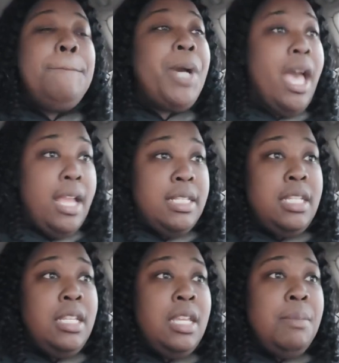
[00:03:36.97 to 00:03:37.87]

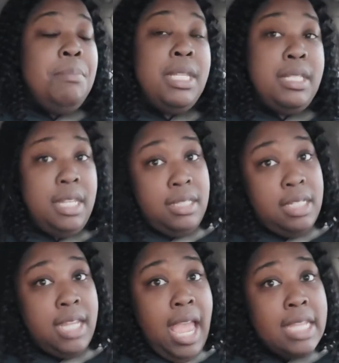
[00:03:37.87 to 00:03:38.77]
But Miss
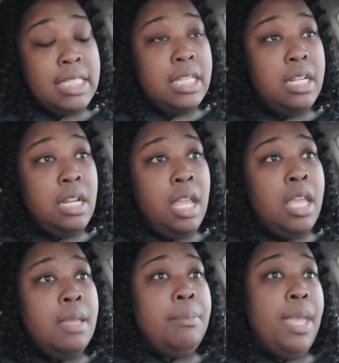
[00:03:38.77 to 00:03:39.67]
Cicely Tyson,
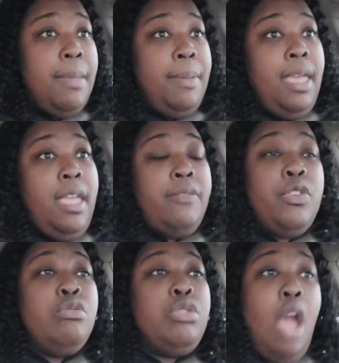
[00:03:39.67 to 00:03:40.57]
baby, if
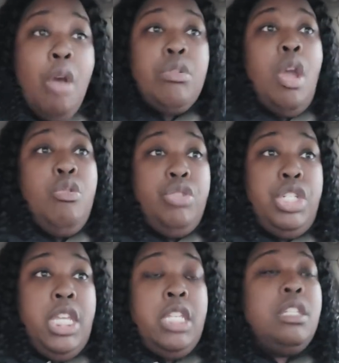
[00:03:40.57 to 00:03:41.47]
you don't know who
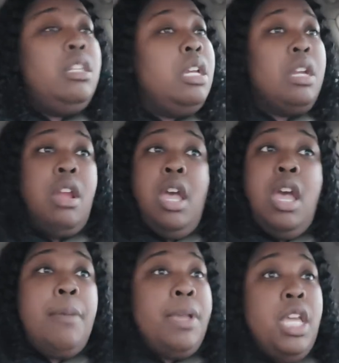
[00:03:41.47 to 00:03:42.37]
she is, look her
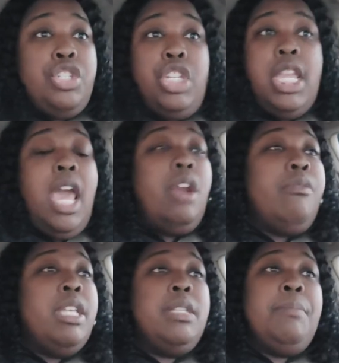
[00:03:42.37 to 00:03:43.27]
up because she got her
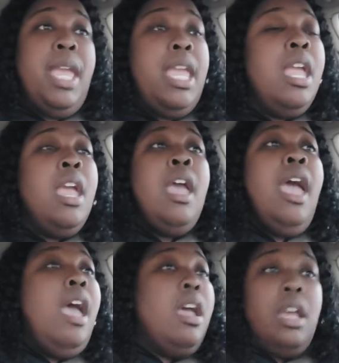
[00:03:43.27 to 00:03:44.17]
resume
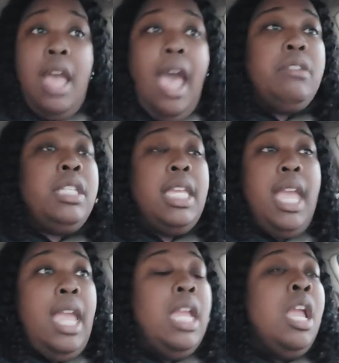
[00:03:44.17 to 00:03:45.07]
out the
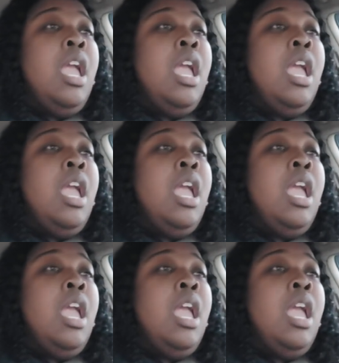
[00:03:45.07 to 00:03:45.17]
gate.